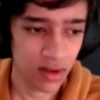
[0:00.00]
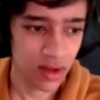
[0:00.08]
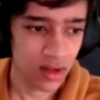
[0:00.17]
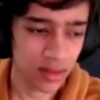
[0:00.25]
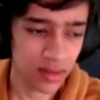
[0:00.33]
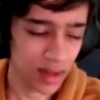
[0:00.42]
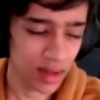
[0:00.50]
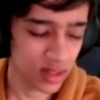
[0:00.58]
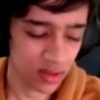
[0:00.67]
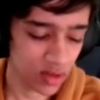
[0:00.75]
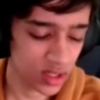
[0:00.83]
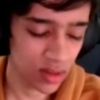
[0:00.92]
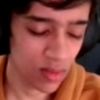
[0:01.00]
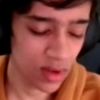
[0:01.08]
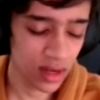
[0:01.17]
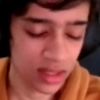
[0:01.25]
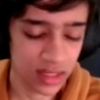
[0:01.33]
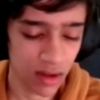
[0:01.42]
sometimes you've got some
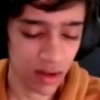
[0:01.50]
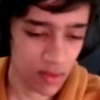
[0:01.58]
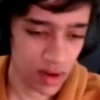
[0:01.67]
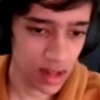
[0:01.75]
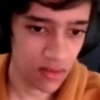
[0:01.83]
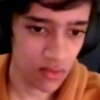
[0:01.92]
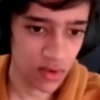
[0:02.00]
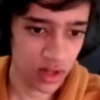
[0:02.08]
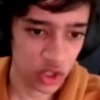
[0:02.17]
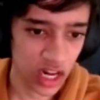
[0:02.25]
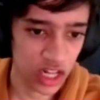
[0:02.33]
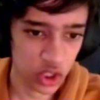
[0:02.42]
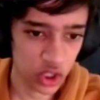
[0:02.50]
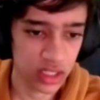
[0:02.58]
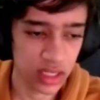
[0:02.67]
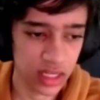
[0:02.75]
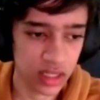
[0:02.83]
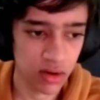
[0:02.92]
renders that are really, really challenging
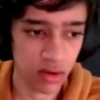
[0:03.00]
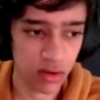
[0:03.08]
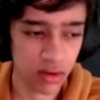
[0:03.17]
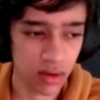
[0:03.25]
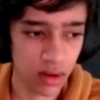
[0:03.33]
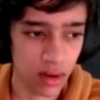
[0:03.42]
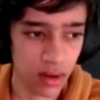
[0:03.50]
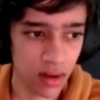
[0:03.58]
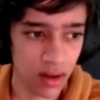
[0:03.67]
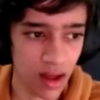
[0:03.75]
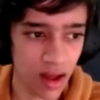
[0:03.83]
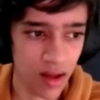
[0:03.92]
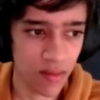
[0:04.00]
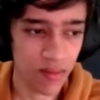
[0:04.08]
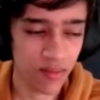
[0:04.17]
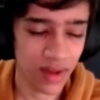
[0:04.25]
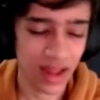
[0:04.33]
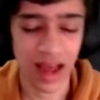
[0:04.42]
to get to look good.
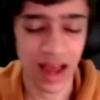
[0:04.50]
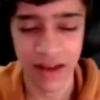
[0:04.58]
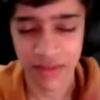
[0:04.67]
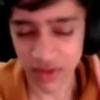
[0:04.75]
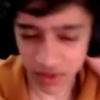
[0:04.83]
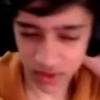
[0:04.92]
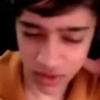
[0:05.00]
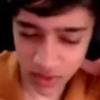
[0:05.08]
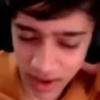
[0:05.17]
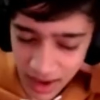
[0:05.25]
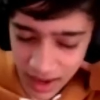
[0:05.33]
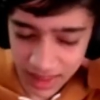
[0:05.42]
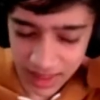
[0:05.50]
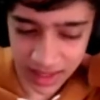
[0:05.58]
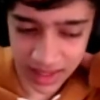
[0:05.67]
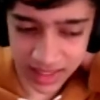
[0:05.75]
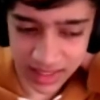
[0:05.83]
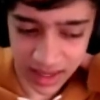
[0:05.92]
But after you do it, I
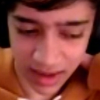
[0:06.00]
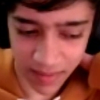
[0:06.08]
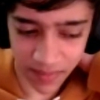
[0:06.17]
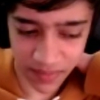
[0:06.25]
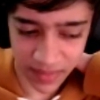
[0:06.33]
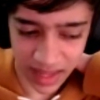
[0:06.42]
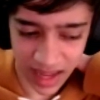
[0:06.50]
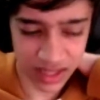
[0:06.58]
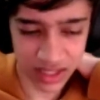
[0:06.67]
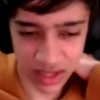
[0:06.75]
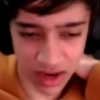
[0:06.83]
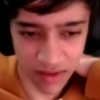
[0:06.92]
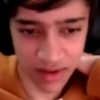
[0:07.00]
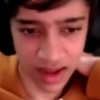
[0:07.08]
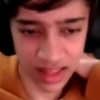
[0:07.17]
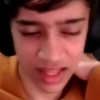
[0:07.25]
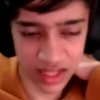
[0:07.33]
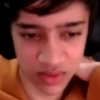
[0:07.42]
think it's I just love it.
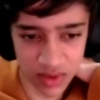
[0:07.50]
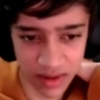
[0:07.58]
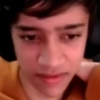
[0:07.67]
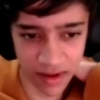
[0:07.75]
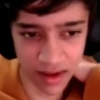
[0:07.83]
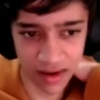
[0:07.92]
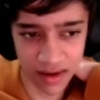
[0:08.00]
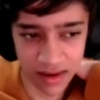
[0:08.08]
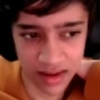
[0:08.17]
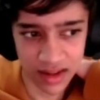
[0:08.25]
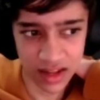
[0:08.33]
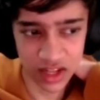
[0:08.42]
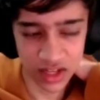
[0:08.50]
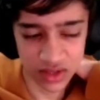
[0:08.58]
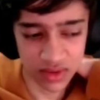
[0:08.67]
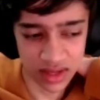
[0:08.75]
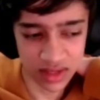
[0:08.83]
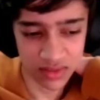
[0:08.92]
I think it's really fun.
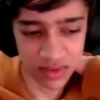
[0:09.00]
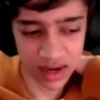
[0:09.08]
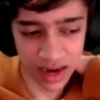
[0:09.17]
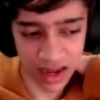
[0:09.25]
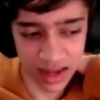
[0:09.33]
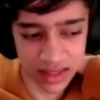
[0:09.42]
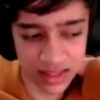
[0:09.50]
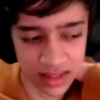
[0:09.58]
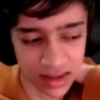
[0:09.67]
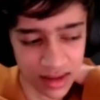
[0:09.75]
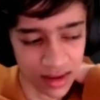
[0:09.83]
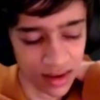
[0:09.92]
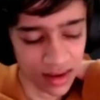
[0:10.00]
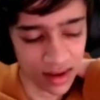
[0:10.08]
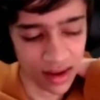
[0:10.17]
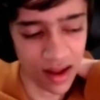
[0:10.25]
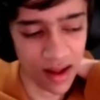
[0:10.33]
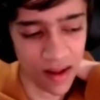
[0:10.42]
It's really nice.
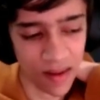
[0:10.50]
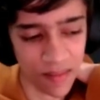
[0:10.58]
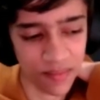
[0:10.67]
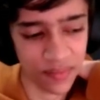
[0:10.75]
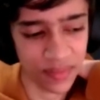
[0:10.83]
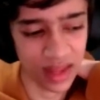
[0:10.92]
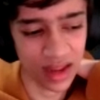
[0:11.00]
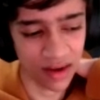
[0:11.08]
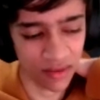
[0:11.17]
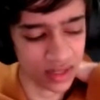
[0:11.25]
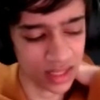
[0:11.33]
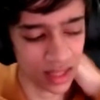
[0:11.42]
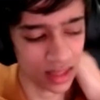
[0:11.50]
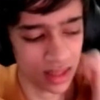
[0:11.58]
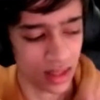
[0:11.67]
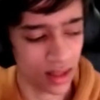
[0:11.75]
And of course, I think